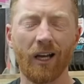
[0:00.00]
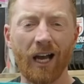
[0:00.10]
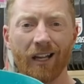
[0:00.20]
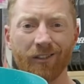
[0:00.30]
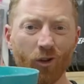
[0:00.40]

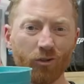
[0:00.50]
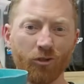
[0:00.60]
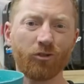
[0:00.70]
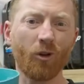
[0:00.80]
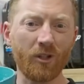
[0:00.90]
and also
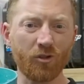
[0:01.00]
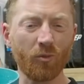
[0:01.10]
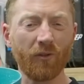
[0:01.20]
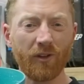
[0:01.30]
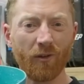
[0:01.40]
stowing some
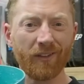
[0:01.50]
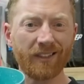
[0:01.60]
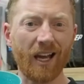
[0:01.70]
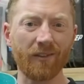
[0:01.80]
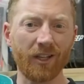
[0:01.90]
of your other
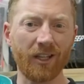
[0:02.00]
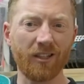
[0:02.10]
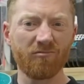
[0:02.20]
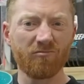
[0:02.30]
dive kit.